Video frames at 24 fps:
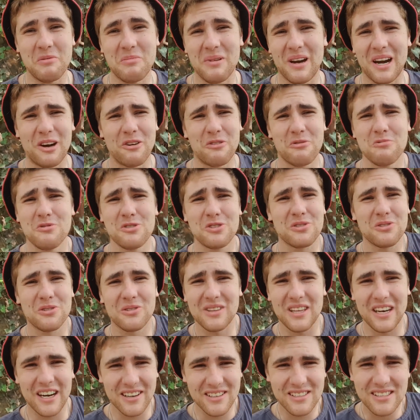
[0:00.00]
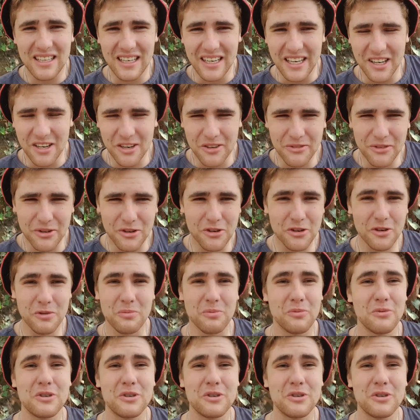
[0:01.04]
but I almost thought that I was the leader of the group,